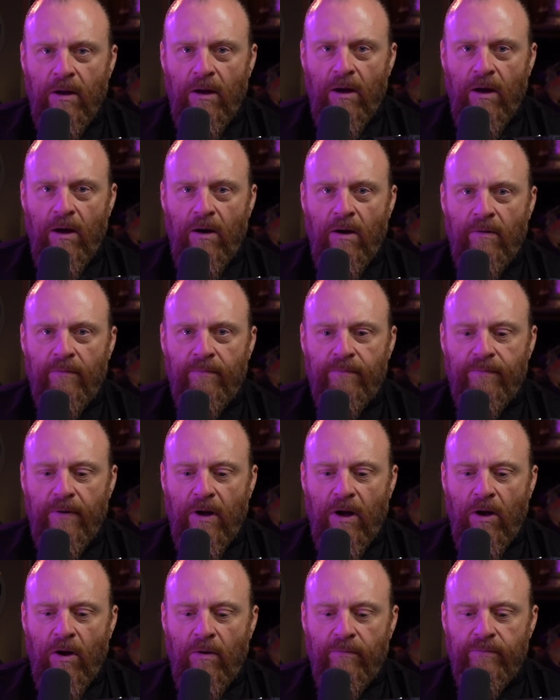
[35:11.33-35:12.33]
of
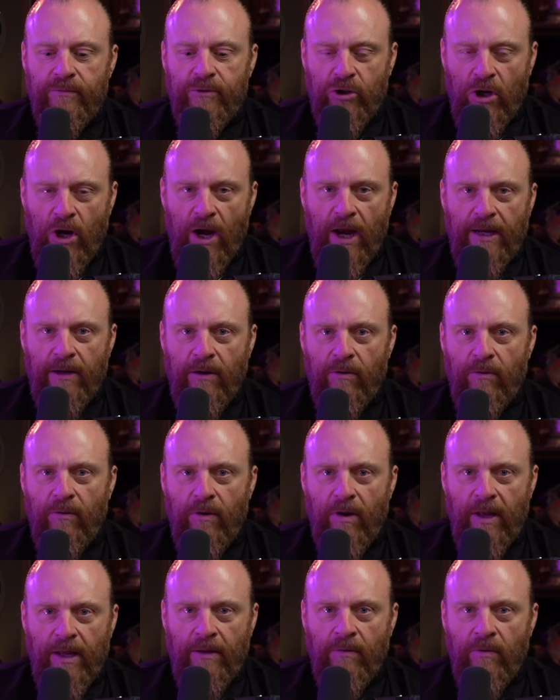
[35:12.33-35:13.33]
of China
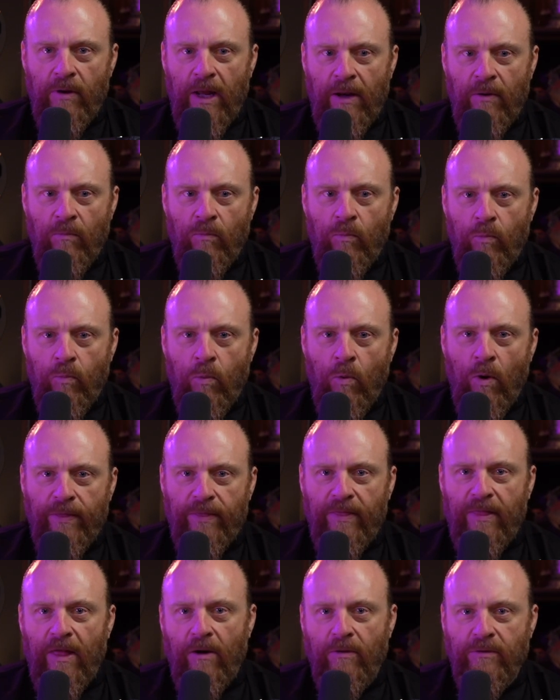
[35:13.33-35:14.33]
in in
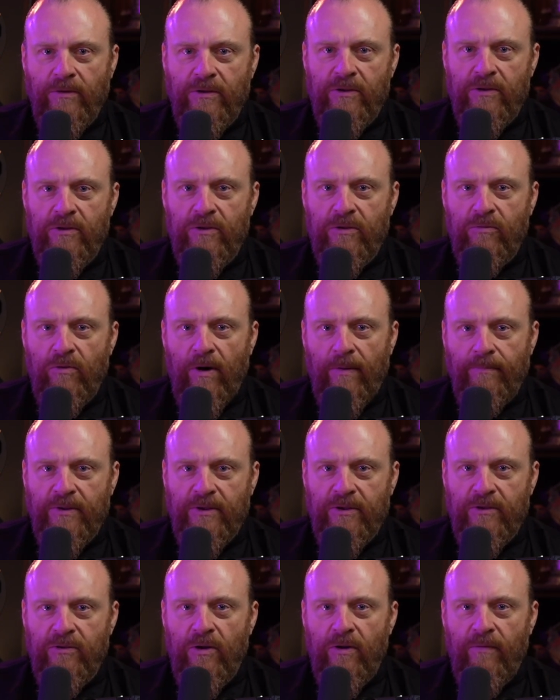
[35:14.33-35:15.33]
what those scripts
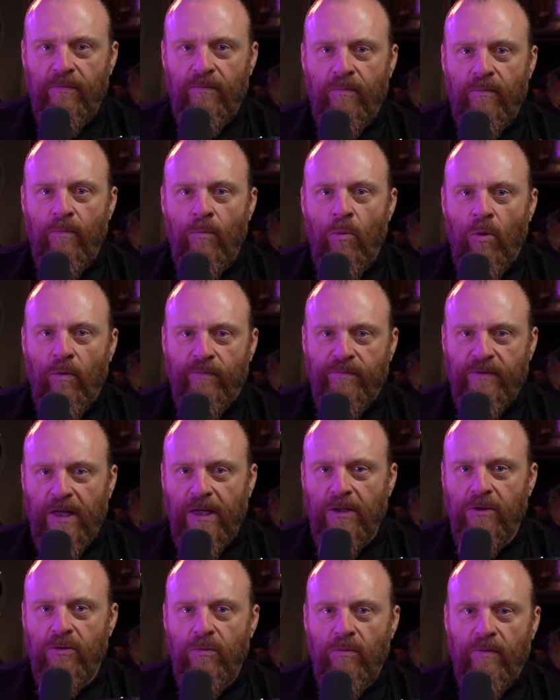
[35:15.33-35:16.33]
sort of morphed
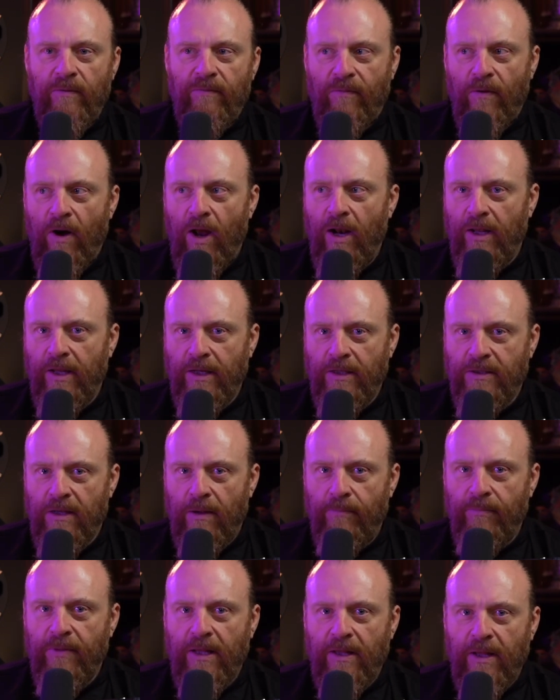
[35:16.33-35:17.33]
into and finally
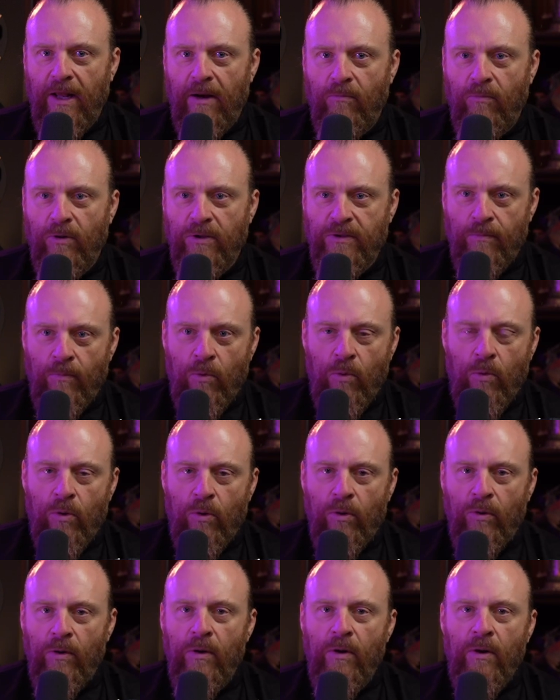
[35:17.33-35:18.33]
something that was
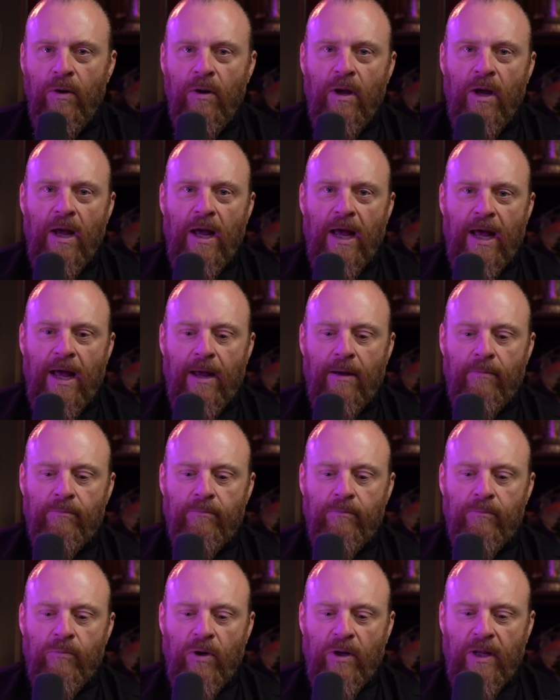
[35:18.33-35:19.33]
more um,
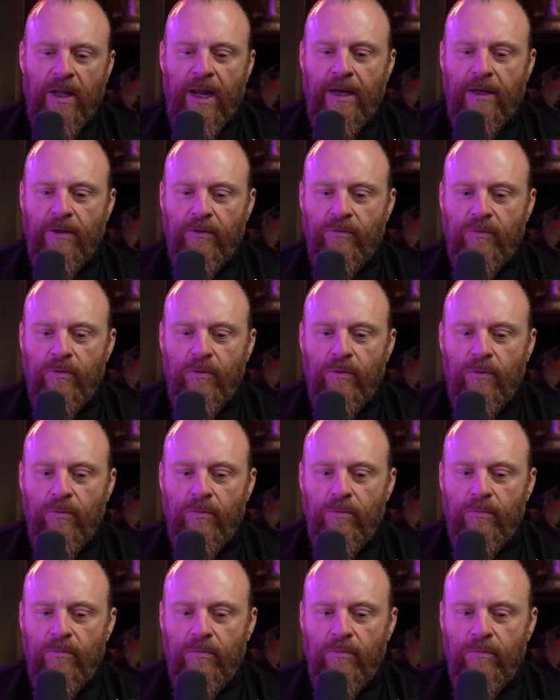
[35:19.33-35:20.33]
related to